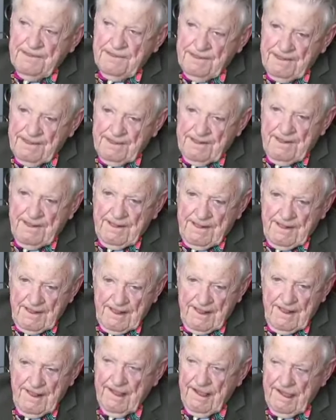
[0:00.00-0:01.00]
That, that's
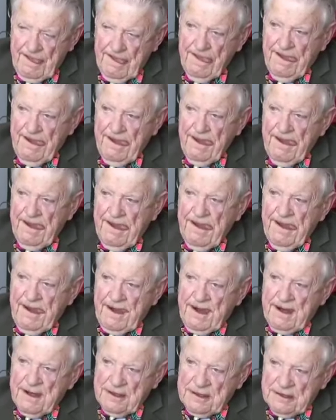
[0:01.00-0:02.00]
what he said.
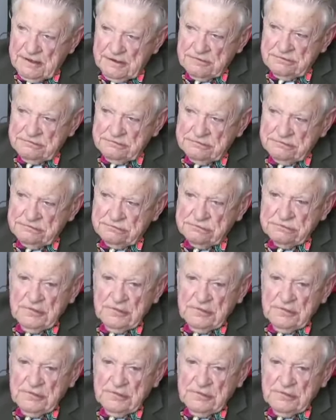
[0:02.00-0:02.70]
Do you agree with that?